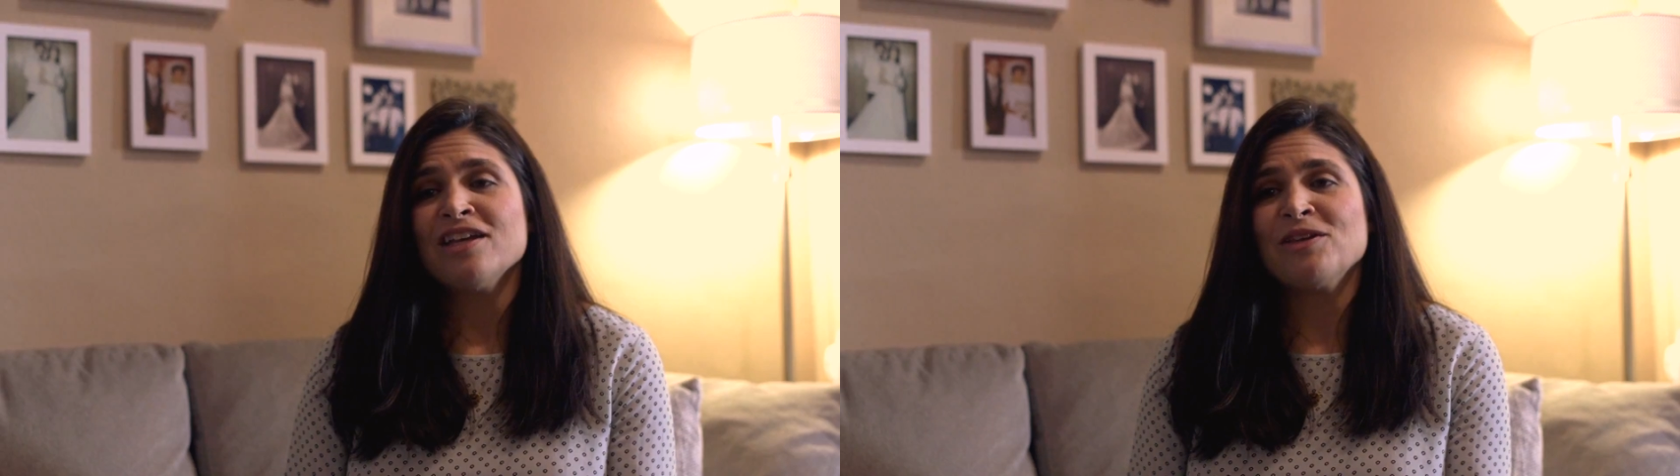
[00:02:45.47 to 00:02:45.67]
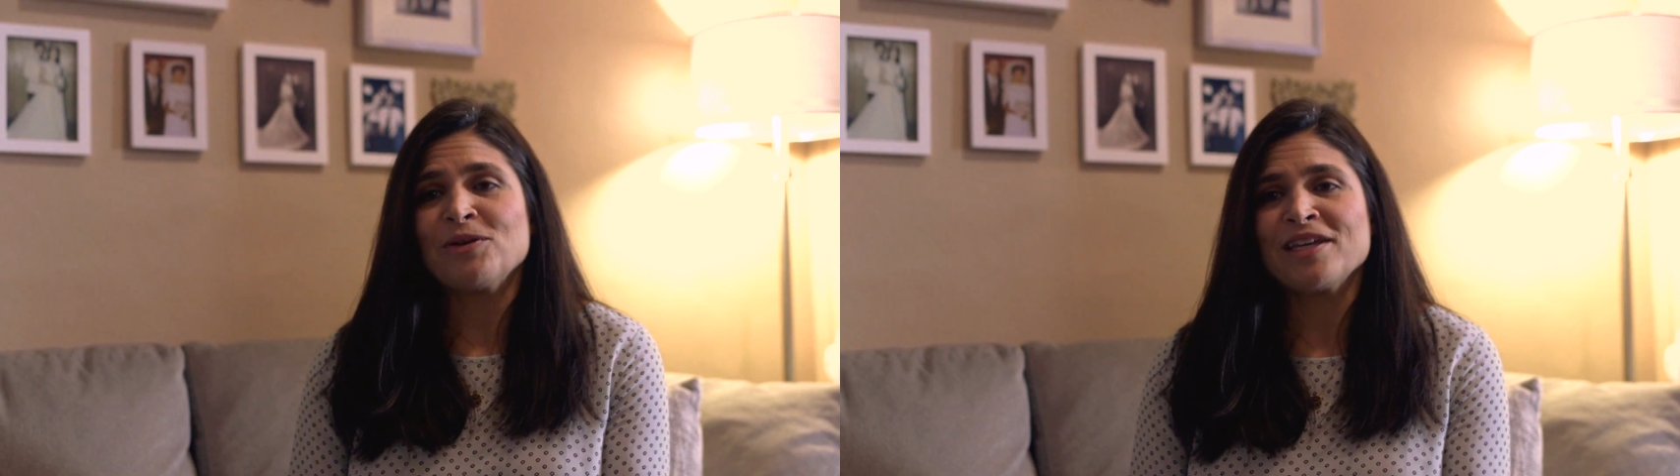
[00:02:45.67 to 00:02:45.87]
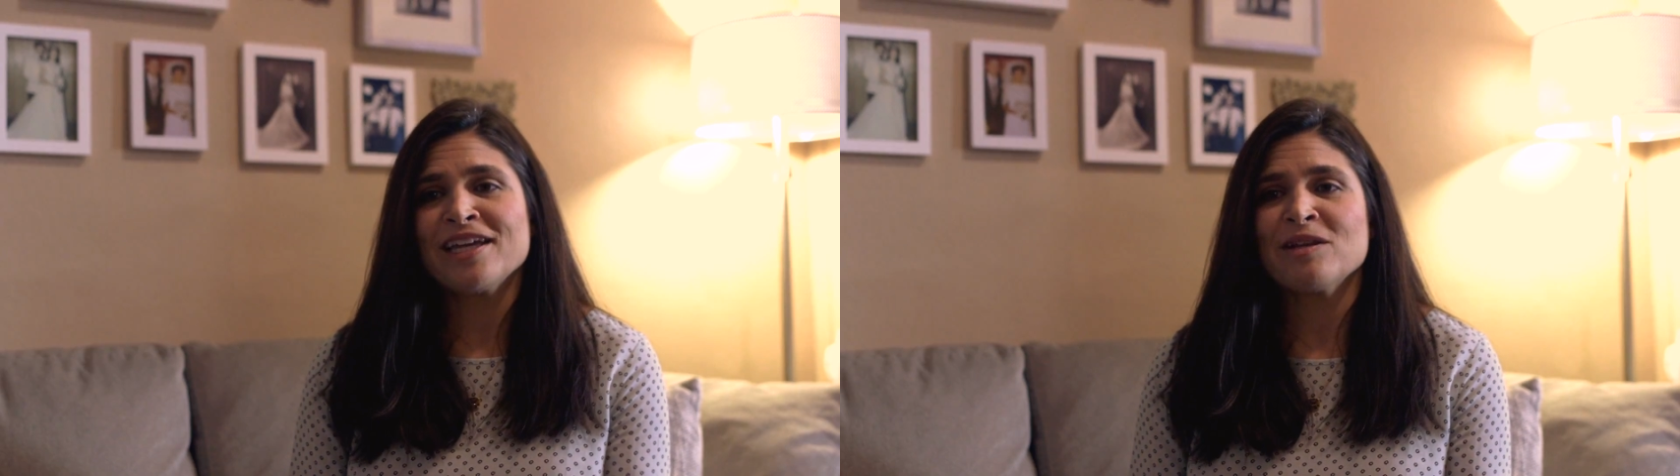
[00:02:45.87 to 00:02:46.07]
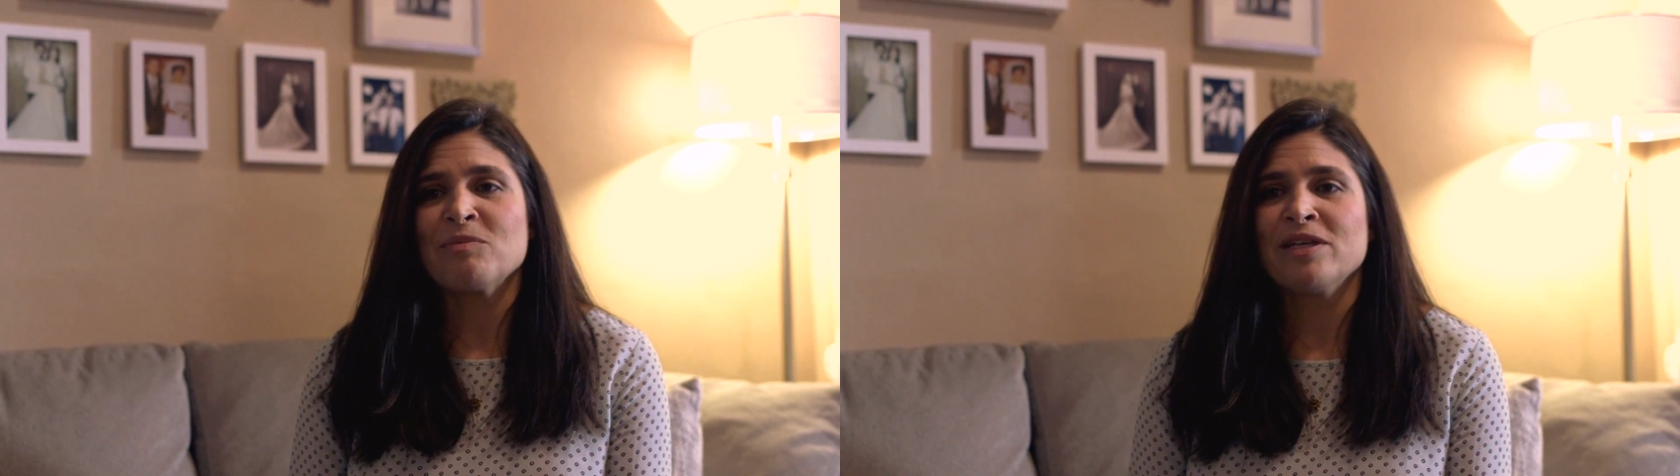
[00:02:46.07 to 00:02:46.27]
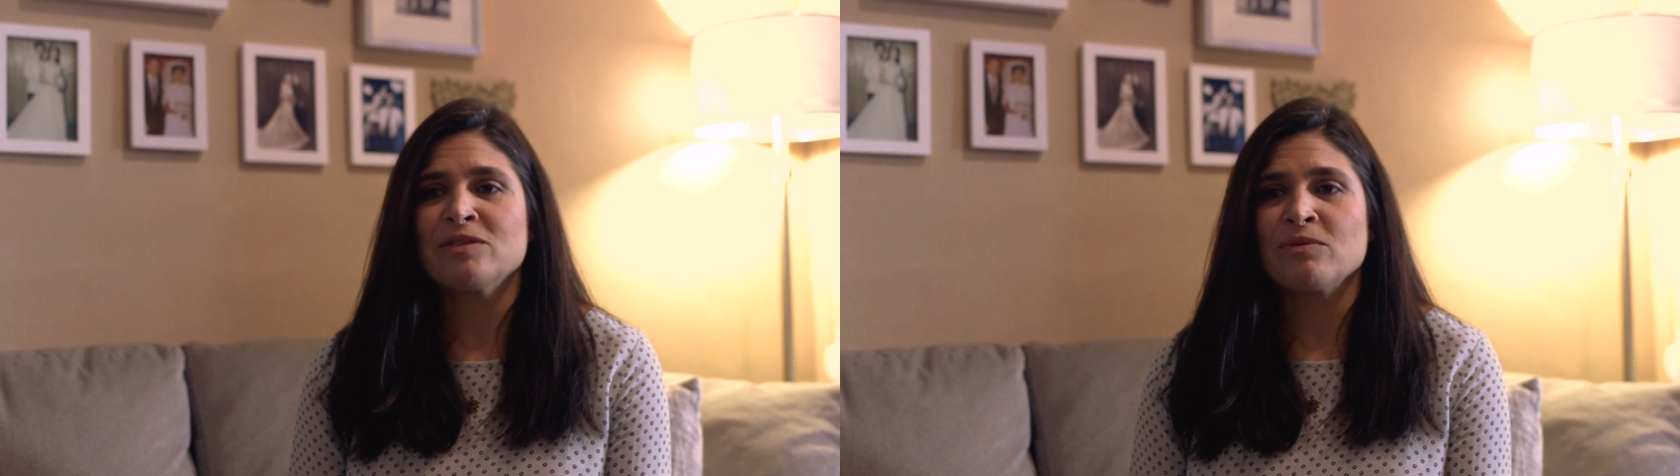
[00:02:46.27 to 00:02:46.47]
you can get in a
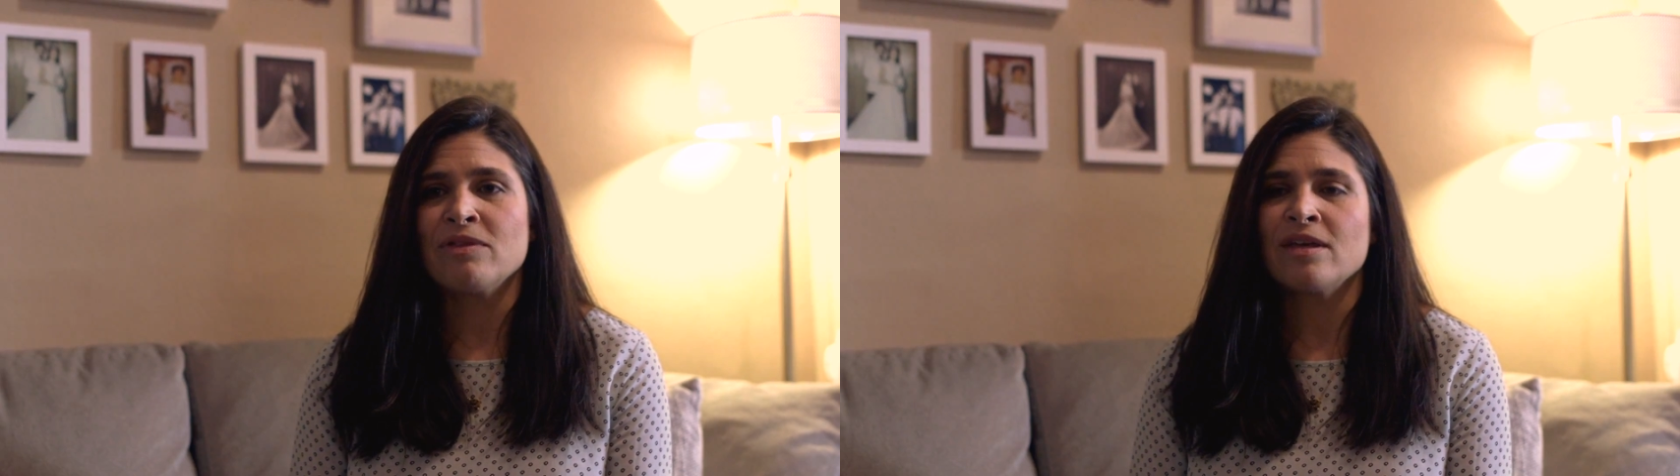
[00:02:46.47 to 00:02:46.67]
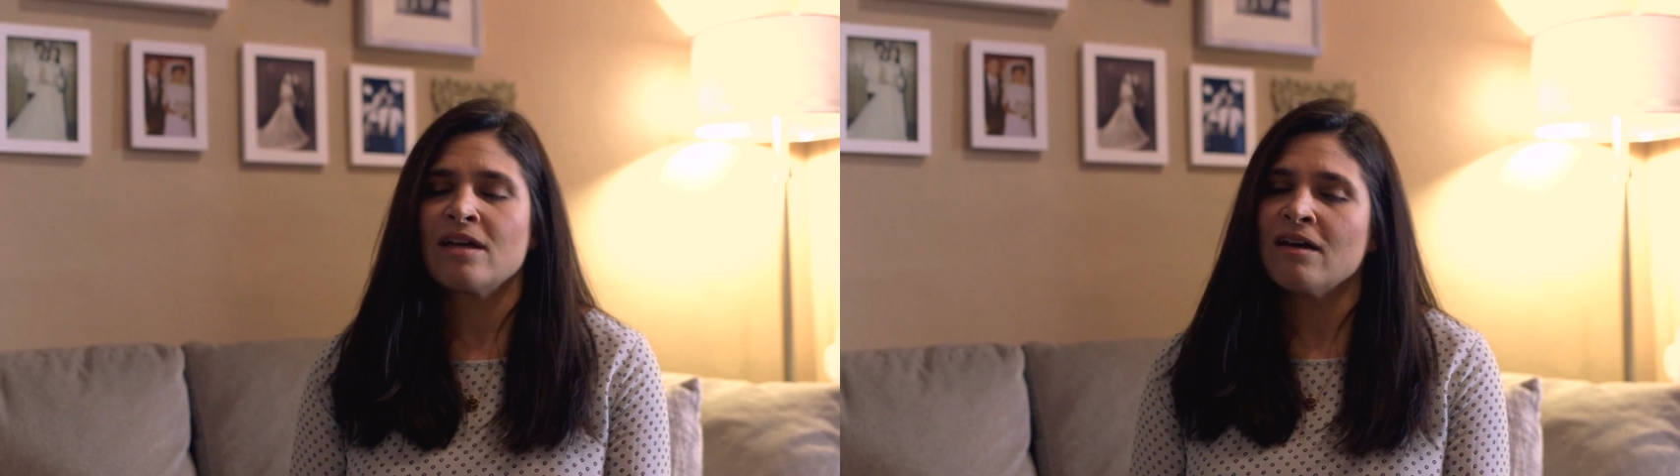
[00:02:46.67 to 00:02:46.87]
place where you think,